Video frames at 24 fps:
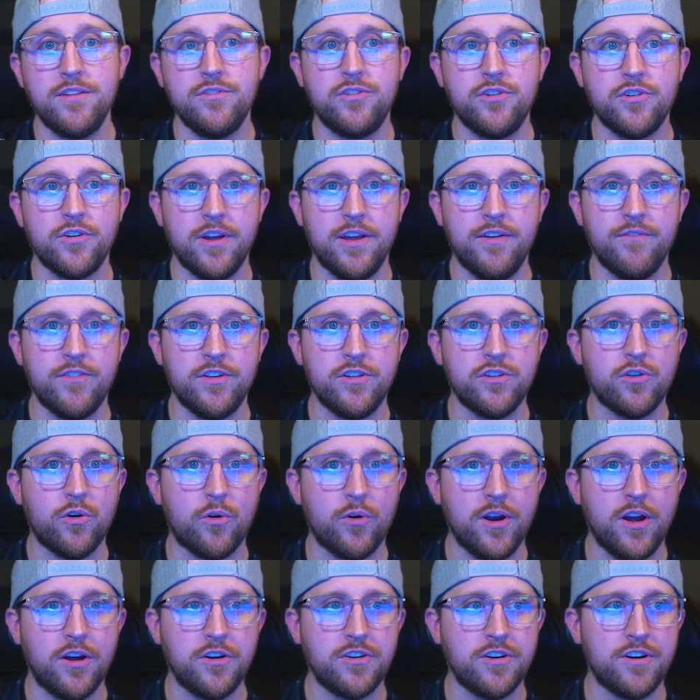your
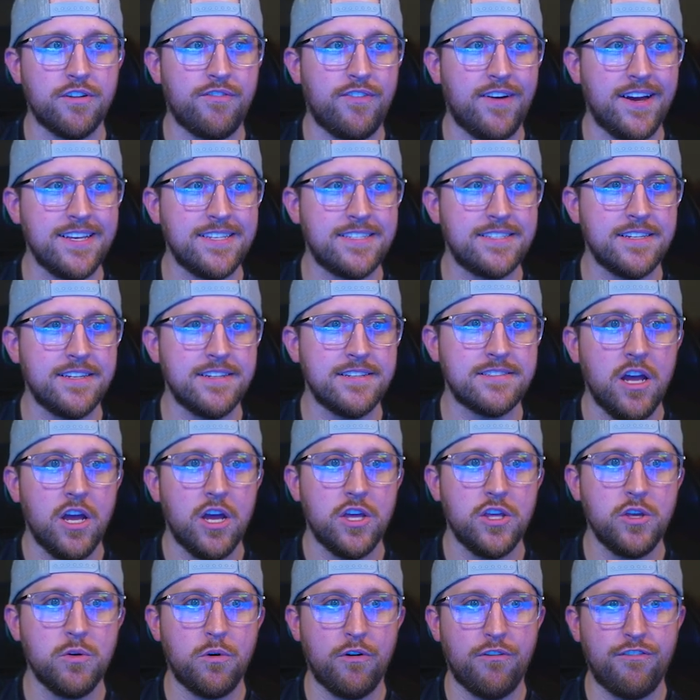inventory under devices,
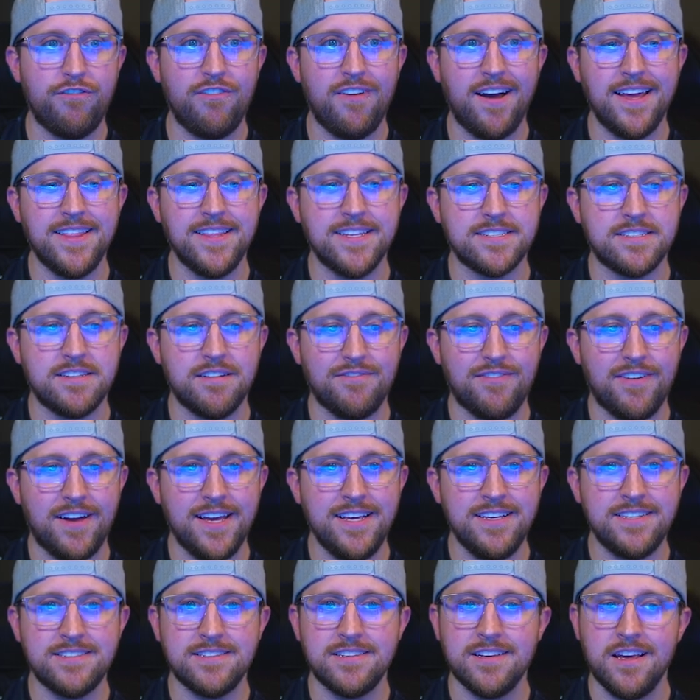you will find this device.